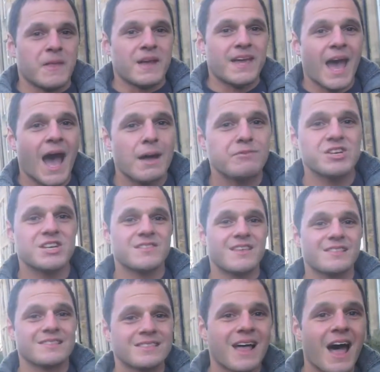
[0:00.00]
are captured in
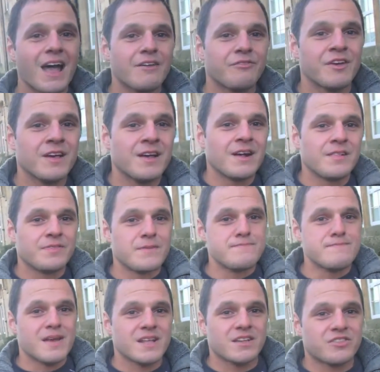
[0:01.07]
the life, the
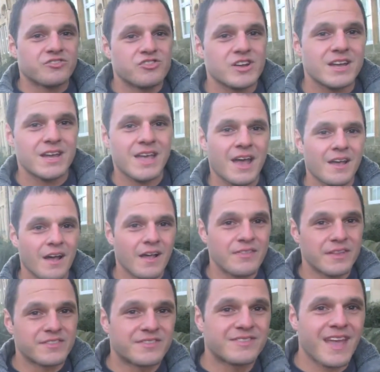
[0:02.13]
ministry, and
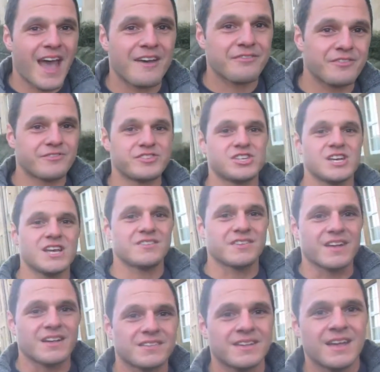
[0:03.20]
the death of
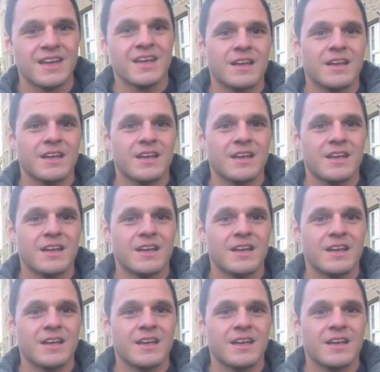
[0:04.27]
Jesus.